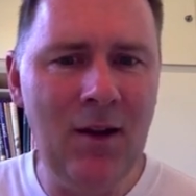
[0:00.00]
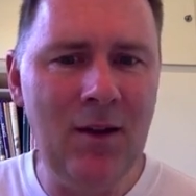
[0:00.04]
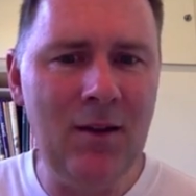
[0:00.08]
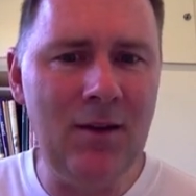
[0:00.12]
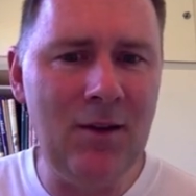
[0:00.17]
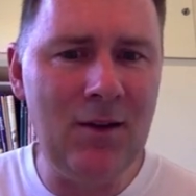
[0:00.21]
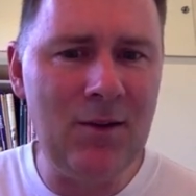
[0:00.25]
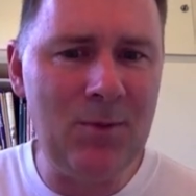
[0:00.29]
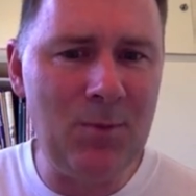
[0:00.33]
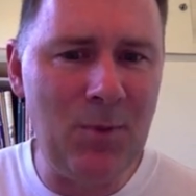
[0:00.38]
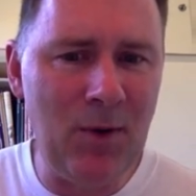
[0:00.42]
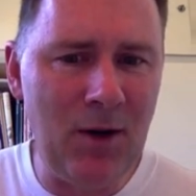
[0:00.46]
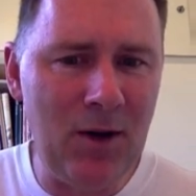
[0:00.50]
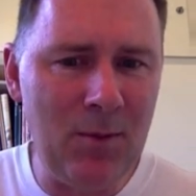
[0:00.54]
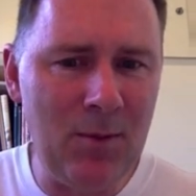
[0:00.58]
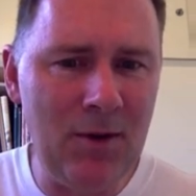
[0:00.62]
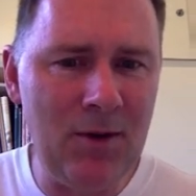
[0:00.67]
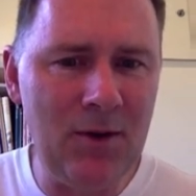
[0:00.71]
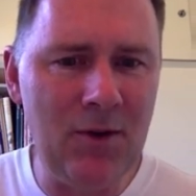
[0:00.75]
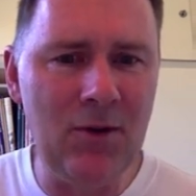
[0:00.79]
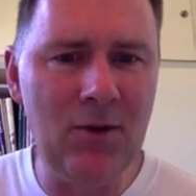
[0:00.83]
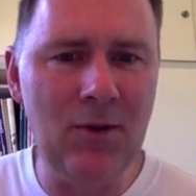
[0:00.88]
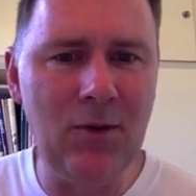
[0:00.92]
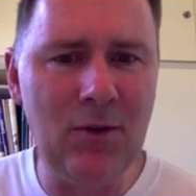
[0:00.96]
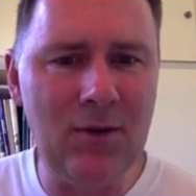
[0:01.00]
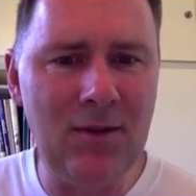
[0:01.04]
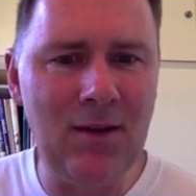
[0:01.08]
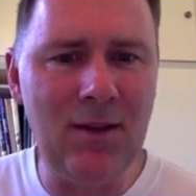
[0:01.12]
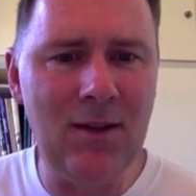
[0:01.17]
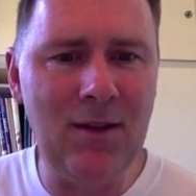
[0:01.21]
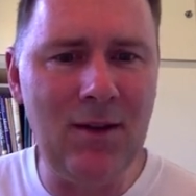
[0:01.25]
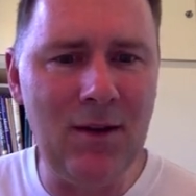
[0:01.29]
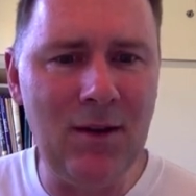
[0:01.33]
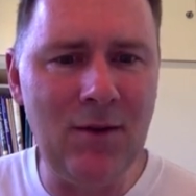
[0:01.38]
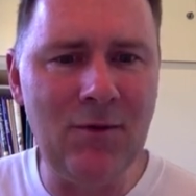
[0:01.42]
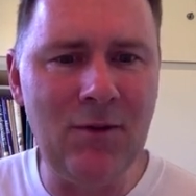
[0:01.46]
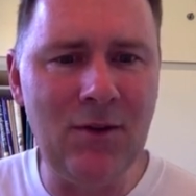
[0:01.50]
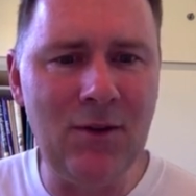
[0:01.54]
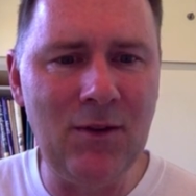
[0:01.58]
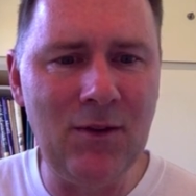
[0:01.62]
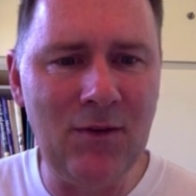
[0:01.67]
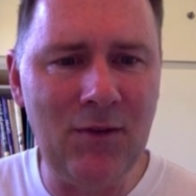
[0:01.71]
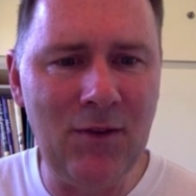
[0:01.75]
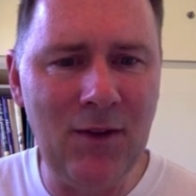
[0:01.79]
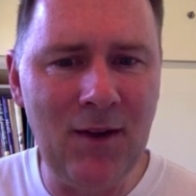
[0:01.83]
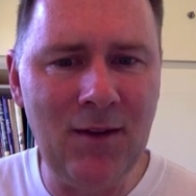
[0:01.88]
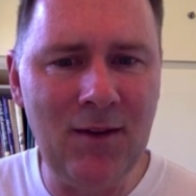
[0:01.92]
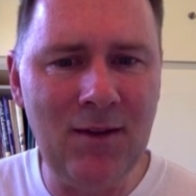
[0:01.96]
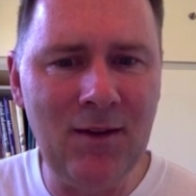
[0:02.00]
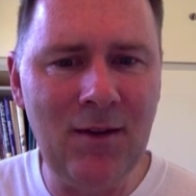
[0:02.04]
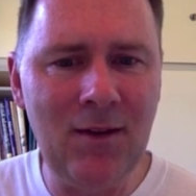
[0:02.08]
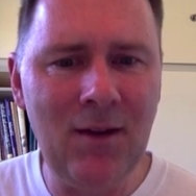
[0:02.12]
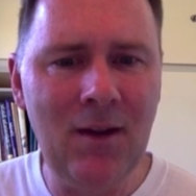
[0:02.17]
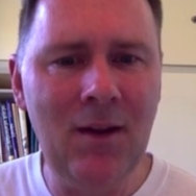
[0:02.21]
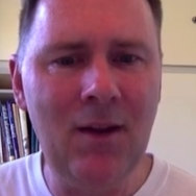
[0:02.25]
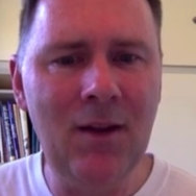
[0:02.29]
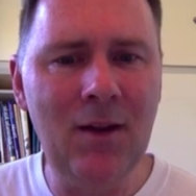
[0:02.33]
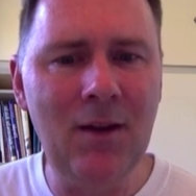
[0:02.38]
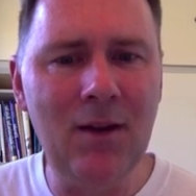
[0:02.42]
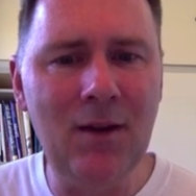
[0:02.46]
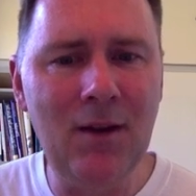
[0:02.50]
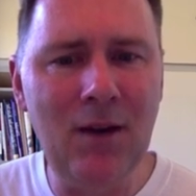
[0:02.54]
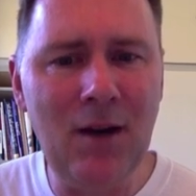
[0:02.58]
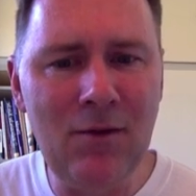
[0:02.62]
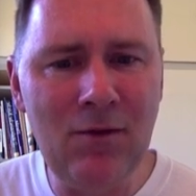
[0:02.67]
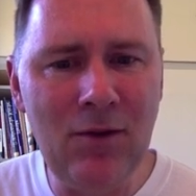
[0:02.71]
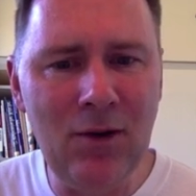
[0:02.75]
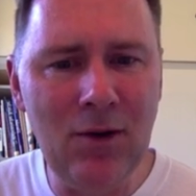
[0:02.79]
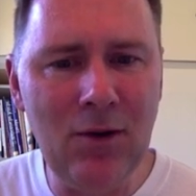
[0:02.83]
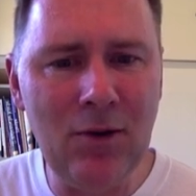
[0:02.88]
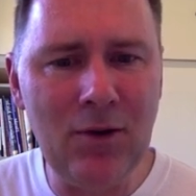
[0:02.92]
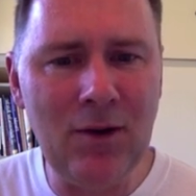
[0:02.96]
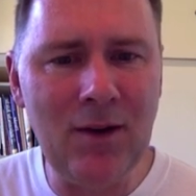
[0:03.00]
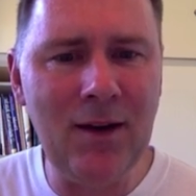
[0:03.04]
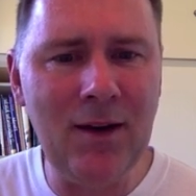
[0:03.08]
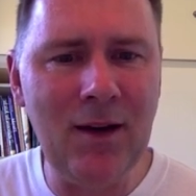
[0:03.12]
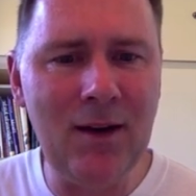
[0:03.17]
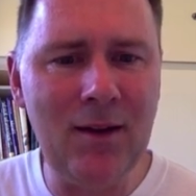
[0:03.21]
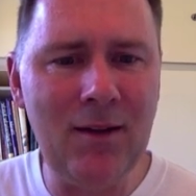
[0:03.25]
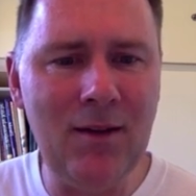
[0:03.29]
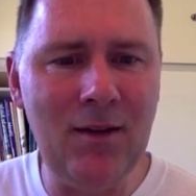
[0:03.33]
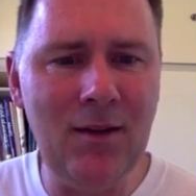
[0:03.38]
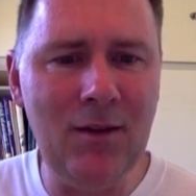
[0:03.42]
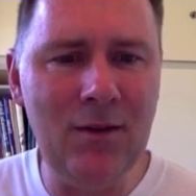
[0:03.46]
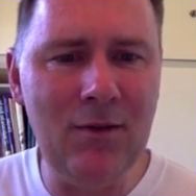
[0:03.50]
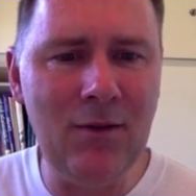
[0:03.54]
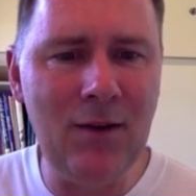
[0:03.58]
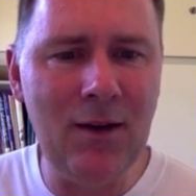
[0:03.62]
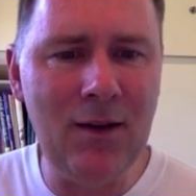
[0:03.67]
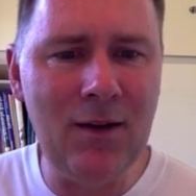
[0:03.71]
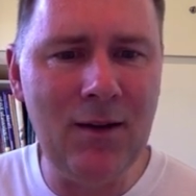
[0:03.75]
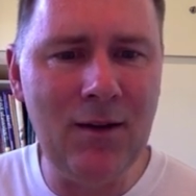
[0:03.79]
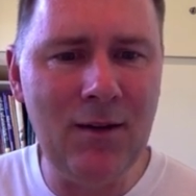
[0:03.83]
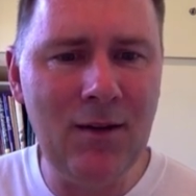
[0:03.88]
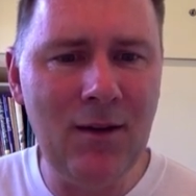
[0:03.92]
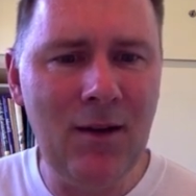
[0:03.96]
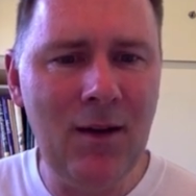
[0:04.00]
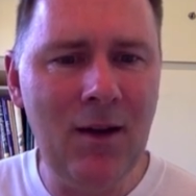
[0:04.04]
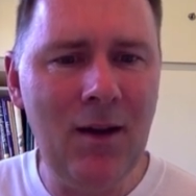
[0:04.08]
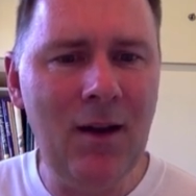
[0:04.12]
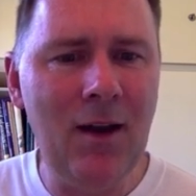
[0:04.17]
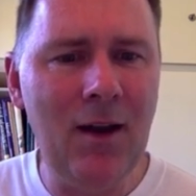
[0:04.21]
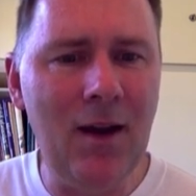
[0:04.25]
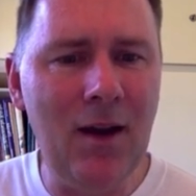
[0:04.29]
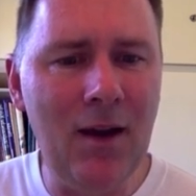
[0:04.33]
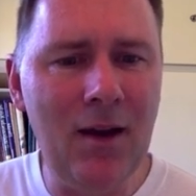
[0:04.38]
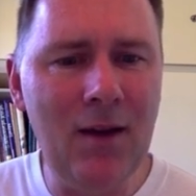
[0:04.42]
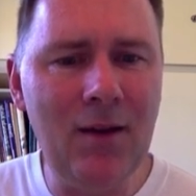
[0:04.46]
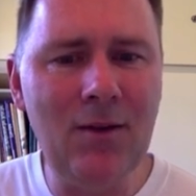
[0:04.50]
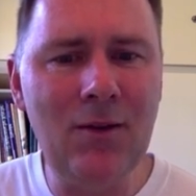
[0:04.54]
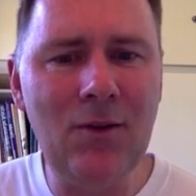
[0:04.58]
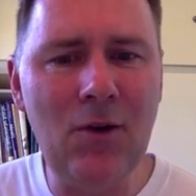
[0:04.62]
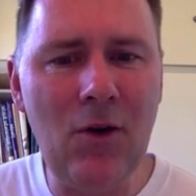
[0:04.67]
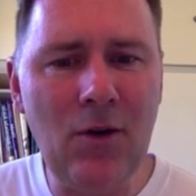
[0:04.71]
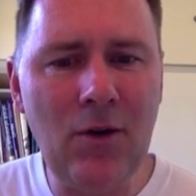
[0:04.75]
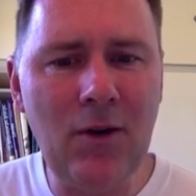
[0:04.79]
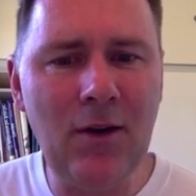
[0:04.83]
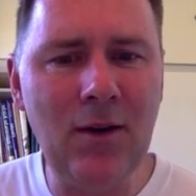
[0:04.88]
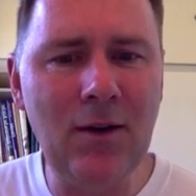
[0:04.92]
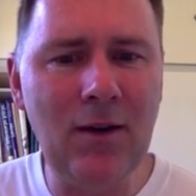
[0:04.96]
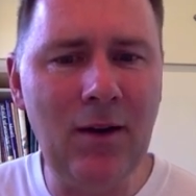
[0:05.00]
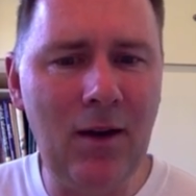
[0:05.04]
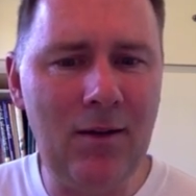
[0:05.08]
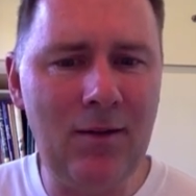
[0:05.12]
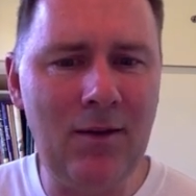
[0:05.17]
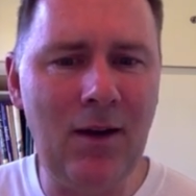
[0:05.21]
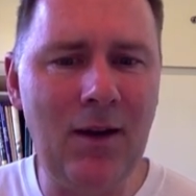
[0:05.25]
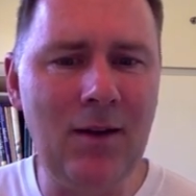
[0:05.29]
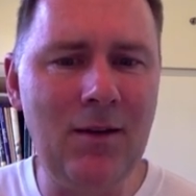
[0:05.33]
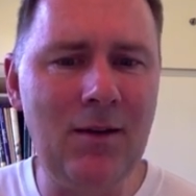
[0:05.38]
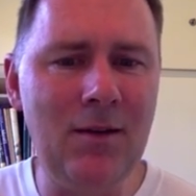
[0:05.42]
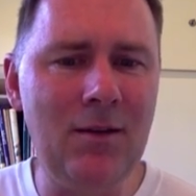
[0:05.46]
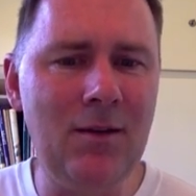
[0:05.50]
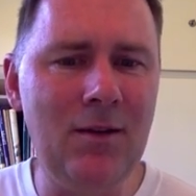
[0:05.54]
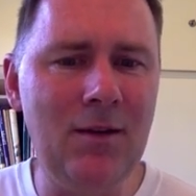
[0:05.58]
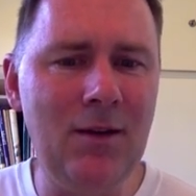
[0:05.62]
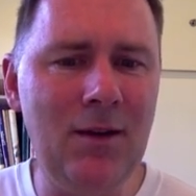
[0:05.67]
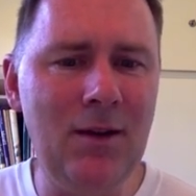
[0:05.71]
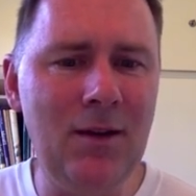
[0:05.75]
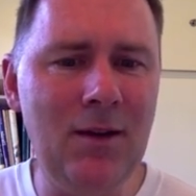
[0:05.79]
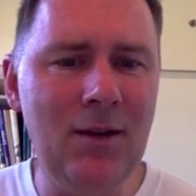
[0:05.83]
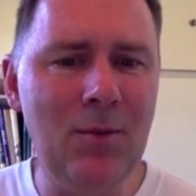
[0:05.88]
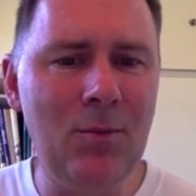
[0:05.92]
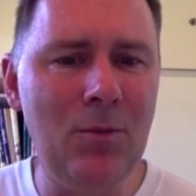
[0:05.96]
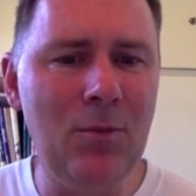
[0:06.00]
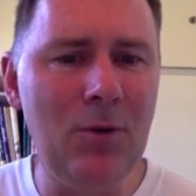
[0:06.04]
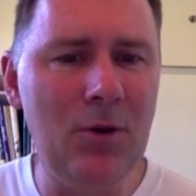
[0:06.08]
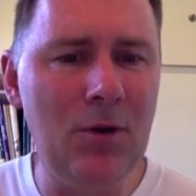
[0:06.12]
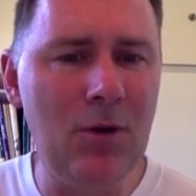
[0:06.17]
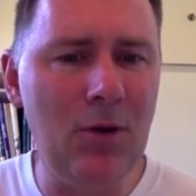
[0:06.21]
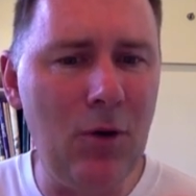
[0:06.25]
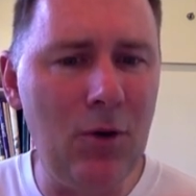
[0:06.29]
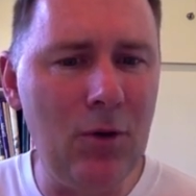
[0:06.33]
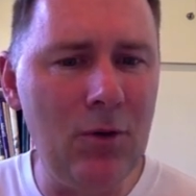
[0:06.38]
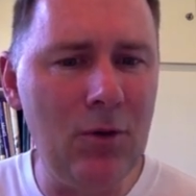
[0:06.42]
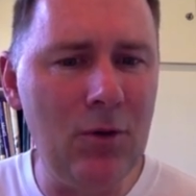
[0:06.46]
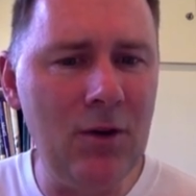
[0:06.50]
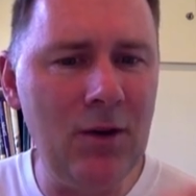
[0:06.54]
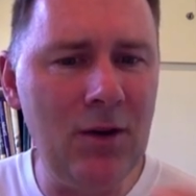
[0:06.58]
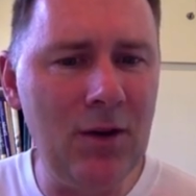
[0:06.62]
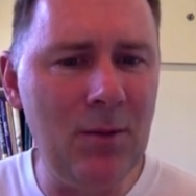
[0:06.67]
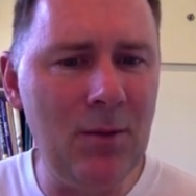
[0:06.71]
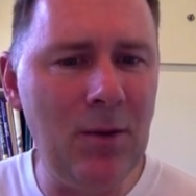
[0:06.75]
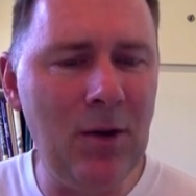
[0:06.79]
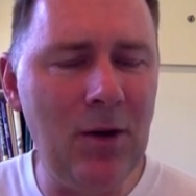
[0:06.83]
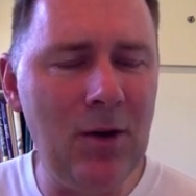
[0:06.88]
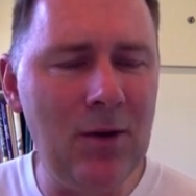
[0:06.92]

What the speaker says: The experimenter looks at the infant's face, never looking at the event, and talking excitedly, but only about